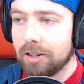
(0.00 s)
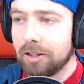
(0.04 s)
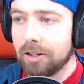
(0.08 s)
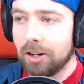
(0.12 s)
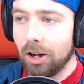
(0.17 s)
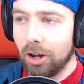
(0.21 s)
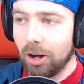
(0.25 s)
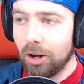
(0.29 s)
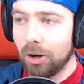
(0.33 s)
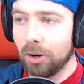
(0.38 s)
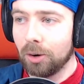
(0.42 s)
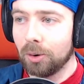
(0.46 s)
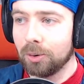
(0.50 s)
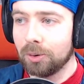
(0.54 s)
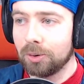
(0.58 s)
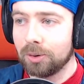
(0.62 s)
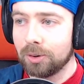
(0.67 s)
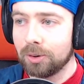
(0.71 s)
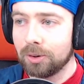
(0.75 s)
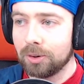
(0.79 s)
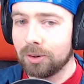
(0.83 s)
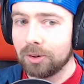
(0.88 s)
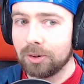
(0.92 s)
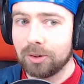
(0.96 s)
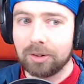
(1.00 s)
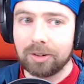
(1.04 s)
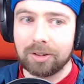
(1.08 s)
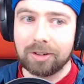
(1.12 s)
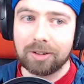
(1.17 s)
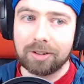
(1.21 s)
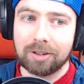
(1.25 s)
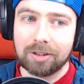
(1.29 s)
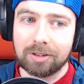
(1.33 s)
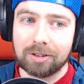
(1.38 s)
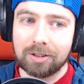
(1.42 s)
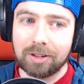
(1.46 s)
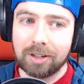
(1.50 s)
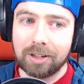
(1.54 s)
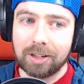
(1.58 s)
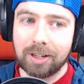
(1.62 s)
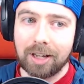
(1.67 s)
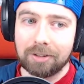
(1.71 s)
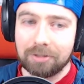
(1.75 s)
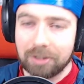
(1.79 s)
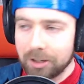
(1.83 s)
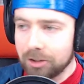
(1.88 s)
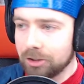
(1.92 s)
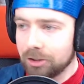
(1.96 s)
oh,
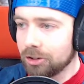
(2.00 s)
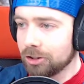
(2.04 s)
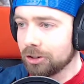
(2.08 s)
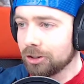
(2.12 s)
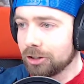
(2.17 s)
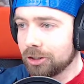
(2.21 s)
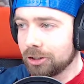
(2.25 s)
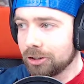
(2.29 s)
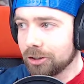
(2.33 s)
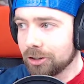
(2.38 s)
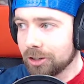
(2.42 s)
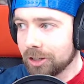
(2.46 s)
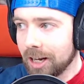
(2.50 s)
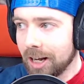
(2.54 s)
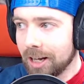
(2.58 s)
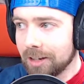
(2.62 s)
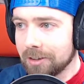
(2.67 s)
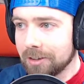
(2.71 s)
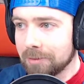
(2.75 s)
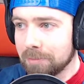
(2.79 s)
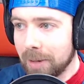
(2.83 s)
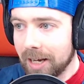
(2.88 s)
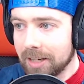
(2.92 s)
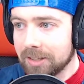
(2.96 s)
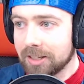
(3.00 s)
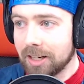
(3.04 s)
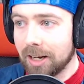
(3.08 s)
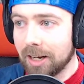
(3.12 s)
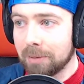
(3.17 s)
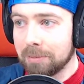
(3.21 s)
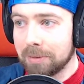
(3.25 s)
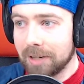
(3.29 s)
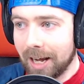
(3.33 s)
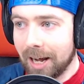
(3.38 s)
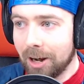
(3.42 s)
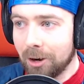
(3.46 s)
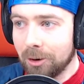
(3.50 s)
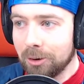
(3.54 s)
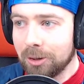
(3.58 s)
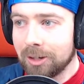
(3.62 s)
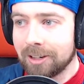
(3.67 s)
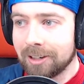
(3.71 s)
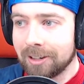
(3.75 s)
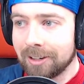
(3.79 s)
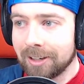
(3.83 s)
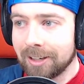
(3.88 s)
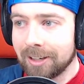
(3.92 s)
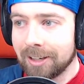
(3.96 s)
Avenger could have gotten backstabbed now,
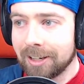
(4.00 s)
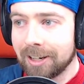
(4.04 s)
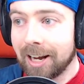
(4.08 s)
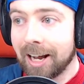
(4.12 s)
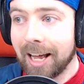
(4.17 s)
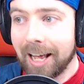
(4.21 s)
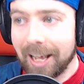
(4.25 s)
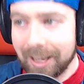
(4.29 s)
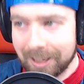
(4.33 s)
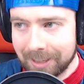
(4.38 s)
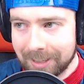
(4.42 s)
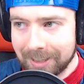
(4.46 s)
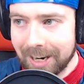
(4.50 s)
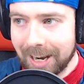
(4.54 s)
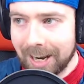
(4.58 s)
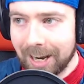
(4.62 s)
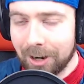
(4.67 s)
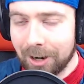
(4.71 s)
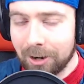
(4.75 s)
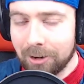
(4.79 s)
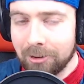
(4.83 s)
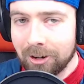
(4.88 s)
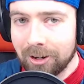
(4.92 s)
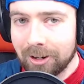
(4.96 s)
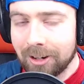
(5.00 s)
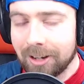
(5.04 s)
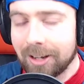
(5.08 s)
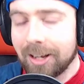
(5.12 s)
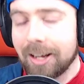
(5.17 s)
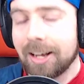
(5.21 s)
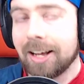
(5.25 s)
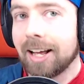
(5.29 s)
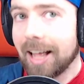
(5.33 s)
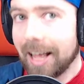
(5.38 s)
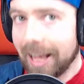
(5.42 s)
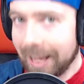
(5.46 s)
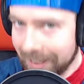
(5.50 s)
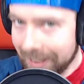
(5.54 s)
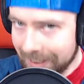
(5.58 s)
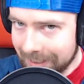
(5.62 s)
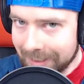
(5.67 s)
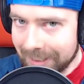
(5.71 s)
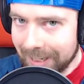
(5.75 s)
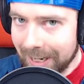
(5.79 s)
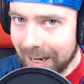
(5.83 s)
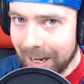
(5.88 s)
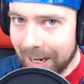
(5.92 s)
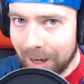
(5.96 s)
and now, and
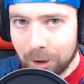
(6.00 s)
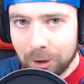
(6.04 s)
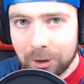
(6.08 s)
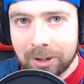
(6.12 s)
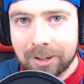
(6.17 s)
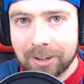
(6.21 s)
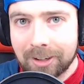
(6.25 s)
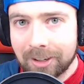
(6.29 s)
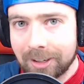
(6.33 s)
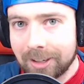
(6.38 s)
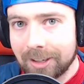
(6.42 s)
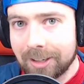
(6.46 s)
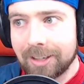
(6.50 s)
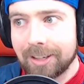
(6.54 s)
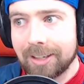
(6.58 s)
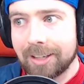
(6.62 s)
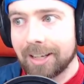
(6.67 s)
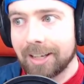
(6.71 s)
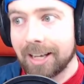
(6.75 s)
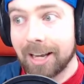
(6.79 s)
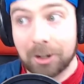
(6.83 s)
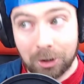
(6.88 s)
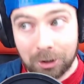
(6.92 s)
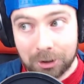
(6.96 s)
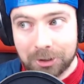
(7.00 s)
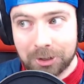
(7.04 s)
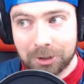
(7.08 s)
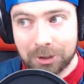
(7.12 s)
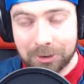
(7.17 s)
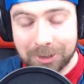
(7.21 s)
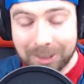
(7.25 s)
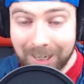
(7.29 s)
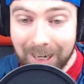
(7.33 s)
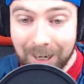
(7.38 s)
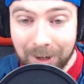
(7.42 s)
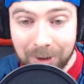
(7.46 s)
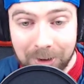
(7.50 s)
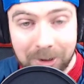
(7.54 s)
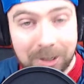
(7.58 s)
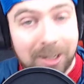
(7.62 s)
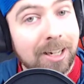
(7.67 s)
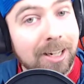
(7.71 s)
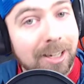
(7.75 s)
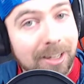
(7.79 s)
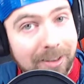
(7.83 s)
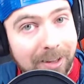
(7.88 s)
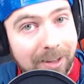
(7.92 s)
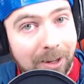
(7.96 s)
now, and also now,
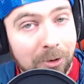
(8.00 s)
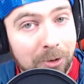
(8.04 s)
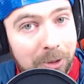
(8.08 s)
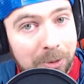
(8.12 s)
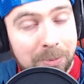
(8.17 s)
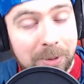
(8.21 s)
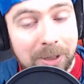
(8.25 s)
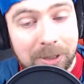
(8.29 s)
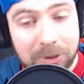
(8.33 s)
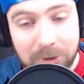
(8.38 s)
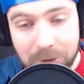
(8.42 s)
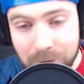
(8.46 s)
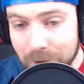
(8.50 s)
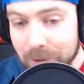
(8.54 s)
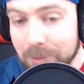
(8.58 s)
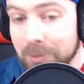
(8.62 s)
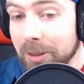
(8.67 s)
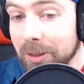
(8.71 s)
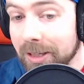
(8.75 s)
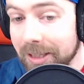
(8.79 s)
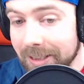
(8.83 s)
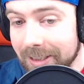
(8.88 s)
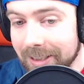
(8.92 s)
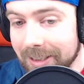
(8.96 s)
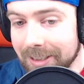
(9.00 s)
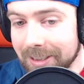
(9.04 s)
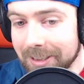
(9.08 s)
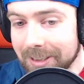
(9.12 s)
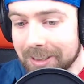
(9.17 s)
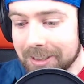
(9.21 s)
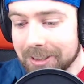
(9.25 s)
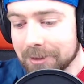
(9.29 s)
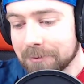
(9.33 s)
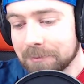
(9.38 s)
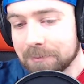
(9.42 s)
that would have been true, but he didn't.